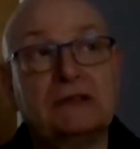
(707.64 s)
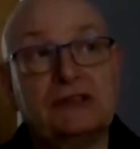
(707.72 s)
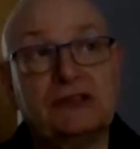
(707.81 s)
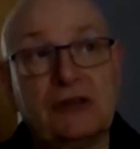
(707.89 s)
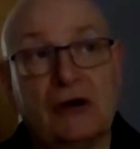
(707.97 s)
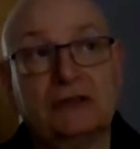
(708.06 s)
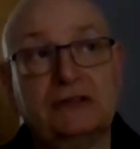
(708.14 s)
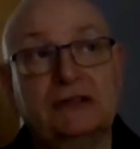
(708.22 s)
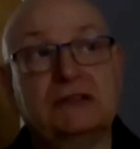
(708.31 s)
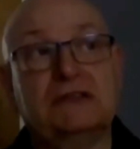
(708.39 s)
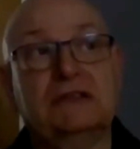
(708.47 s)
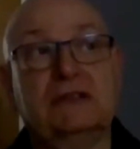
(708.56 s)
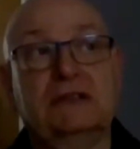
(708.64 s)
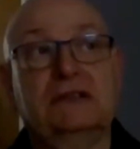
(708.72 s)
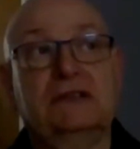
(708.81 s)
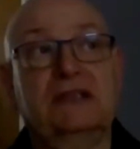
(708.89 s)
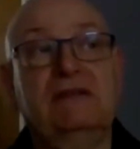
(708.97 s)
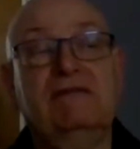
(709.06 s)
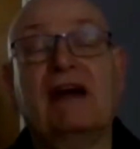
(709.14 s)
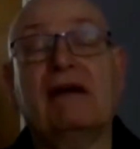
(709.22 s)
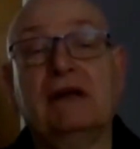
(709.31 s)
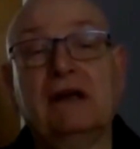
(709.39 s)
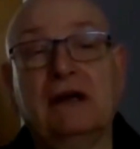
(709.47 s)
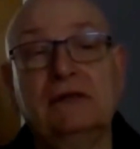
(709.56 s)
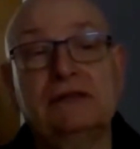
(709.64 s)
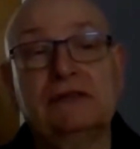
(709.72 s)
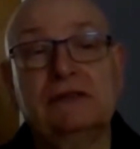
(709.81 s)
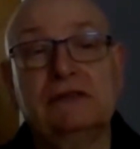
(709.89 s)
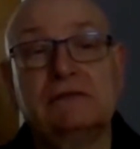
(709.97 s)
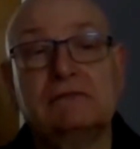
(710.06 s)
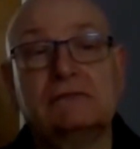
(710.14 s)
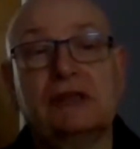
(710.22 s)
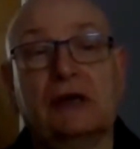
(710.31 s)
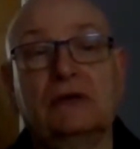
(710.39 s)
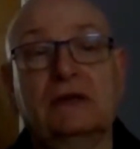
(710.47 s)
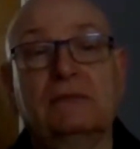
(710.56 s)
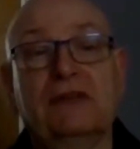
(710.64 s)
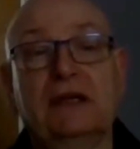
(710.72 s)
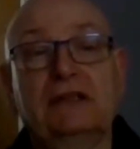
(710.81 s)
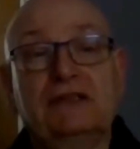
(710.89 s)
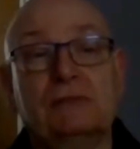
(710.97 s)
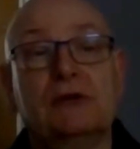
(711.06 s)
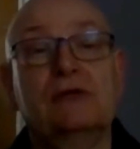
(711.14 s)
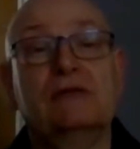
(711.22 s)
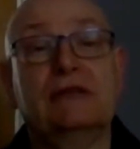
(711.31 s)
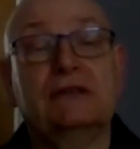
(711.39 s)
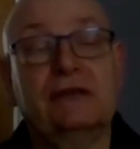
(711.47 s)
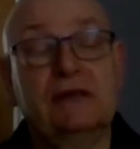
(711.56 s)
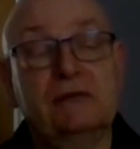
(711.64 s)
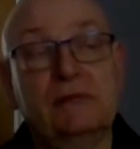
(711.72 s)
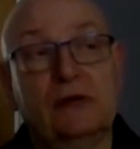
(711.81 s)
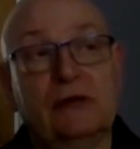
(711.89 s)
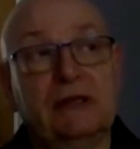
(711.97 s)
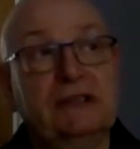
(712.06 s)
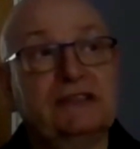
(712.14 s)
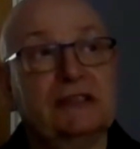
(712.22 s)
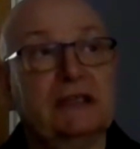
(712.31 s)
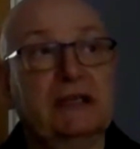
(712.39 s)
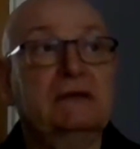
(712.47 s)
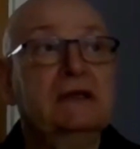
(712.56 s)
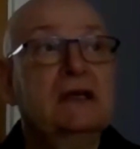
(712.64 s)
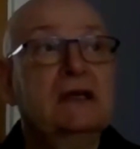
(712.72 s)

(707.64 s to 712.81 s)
started to devaricose so that things are moving through more easily.